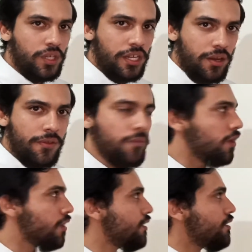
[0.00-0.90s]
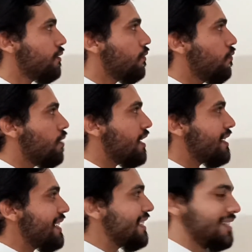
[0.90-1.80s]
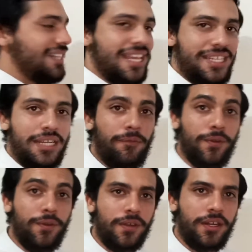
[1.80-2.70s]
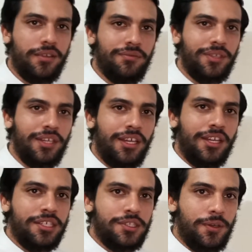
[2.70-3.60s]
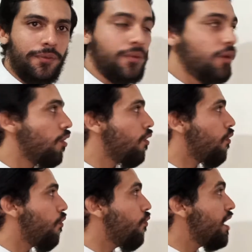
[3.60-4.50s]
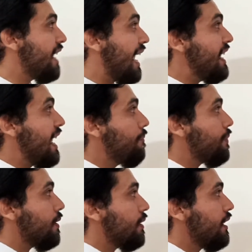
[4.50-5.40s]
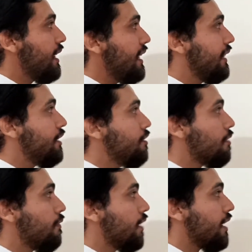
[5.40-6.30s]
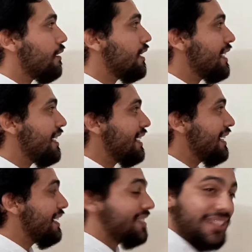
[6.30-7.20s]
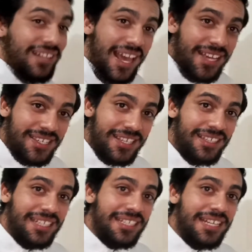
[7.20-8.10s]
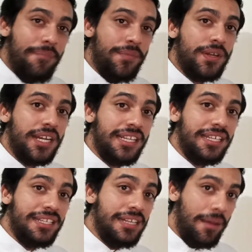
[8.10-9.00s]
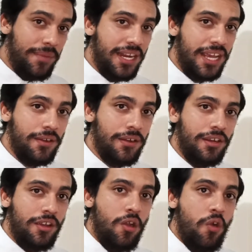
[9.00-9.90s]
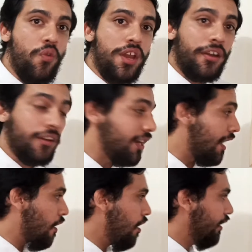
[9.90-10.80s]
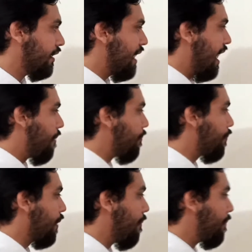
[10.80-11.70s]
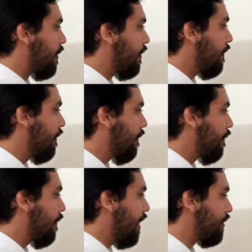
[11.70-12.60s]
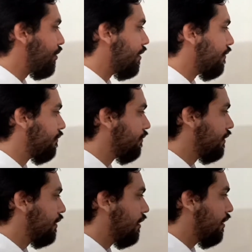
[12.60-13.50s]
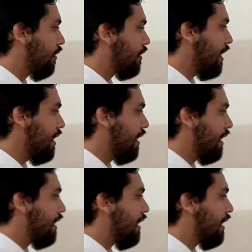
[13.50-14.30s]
In other words, 1 is less than 4. So when a number in the numerator is less than the number in the denominator, we are going to call it a proper fraction. Okay?